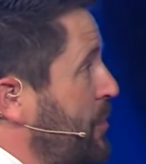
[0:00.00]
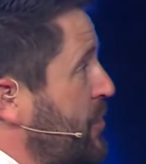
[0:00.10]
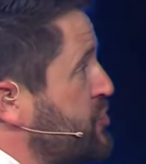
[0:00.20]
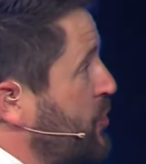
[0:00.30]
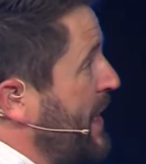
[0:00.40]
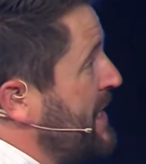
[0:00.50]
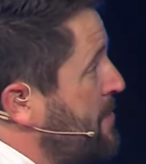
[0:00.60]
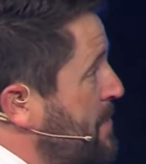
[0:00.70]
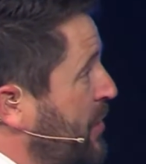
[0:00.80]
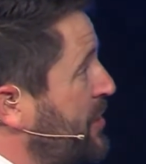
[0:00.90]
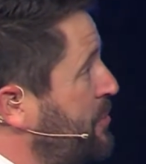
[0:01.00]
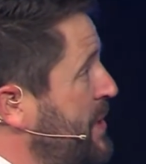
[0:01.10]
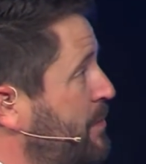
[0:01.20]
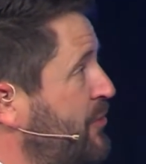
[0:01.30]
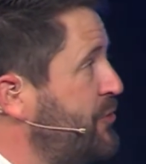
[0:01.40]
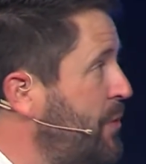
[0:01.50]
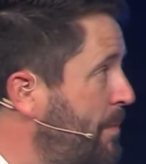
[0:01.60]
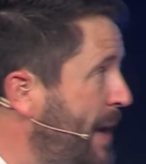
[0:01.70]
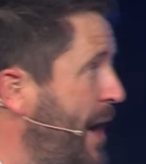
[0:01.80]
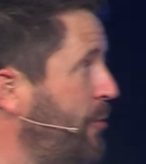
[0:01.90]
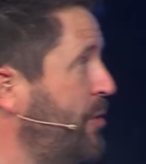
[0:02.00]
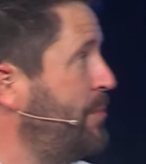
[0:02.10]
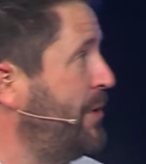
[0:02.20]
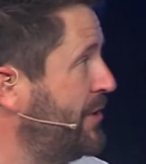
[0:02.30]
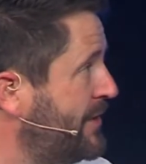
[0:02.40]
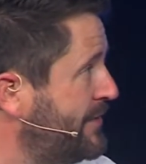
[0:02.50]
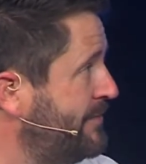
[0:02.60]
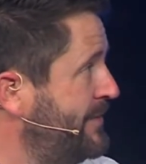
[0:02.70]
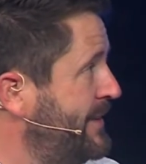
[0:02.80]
want to train 1 million people to empower 1 billion.